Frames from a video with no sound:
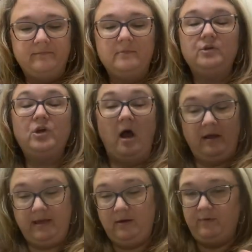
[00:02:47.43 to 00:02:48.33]

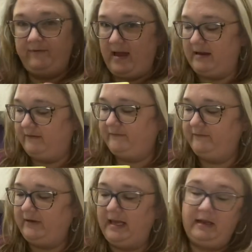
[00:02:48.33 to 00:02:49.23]
Talking, we've kind of
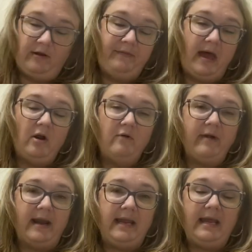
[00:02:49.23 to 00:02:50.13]
hit on that
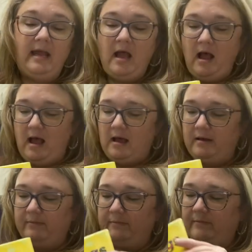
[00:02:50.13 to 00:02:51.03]
already.
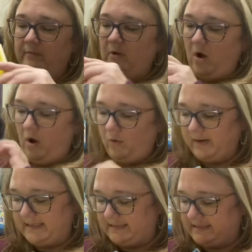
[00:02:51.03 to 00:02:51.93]

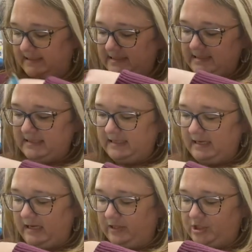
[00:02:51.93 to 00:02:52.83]
Always
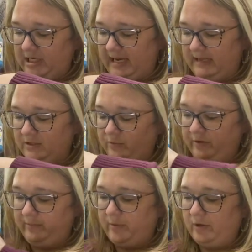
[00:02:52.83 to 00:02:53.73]
a chance
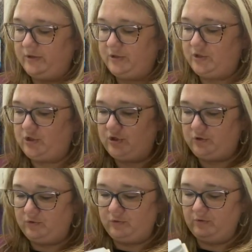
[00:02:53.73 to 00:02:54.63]
with books
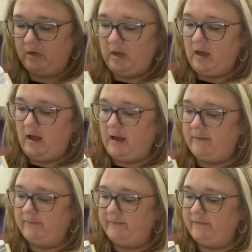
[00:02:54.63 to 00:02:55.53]
to
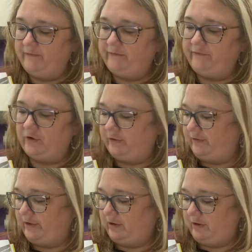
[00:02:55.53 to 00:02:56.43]

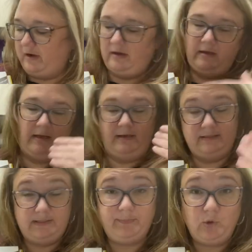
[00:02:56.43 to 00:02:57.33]
further
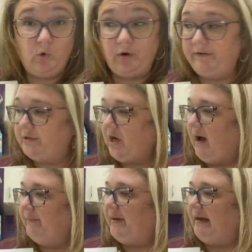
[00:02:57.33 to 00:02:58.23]
explore the
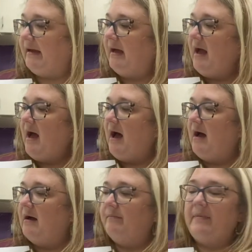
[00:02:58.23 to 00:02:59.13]
topic.
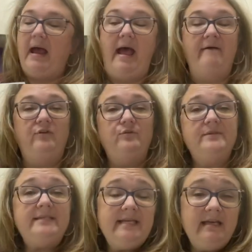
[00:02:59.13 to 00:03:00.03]
Have you
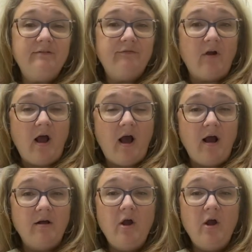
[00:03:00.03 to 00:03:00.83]
seen a frog?